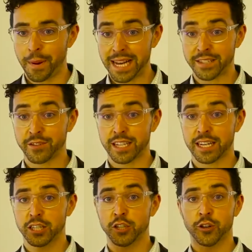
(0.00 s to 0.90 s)
Passivhaus
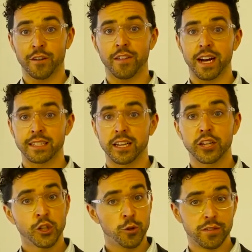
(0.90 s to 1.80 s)
actually certifies
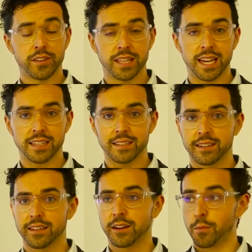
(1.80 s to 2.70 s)
two different things
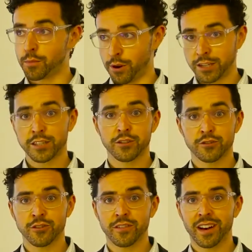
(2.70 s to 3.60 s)
projects are
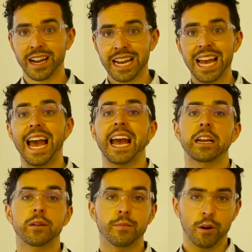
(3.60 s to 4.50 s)
certified
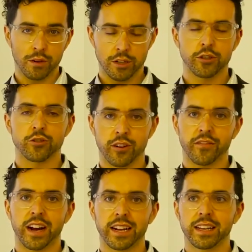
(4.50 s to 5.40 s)
and components are
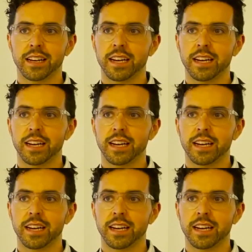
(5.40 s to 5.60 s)
certified.